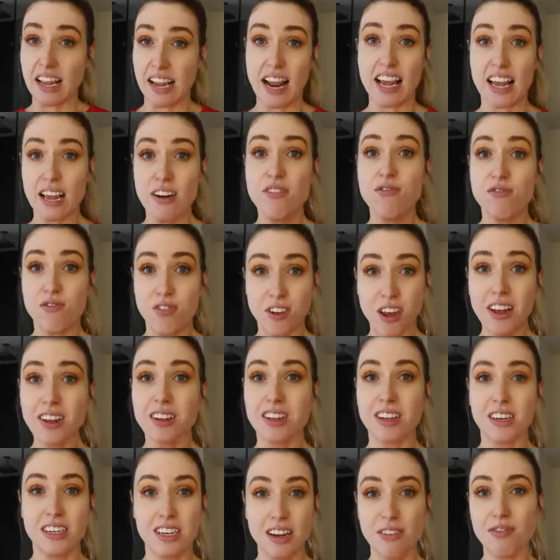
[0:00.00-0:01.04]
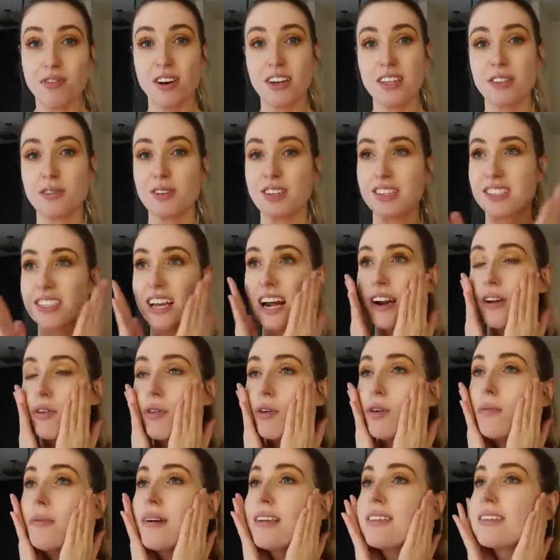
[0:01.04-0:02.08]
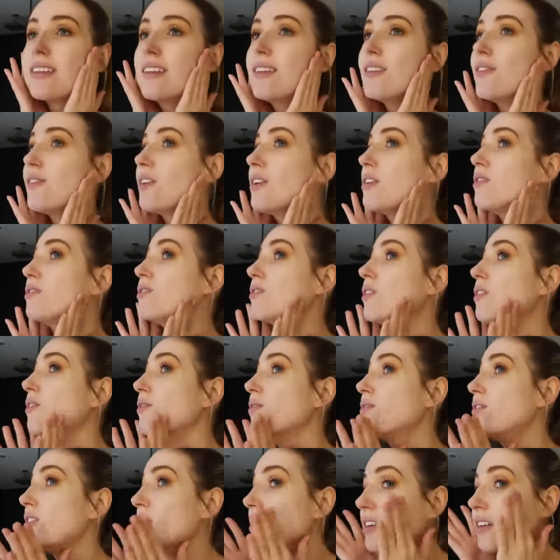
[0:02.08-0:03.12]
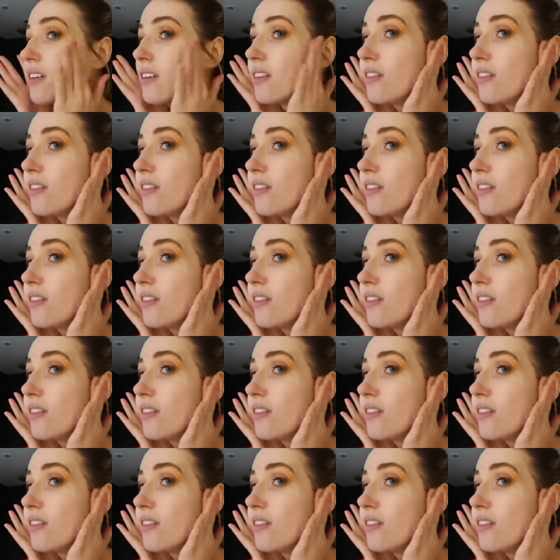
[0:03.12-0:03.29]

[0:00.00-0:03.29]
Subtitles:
Like I can feel the difference, which is kind of cool. My skin's very soft.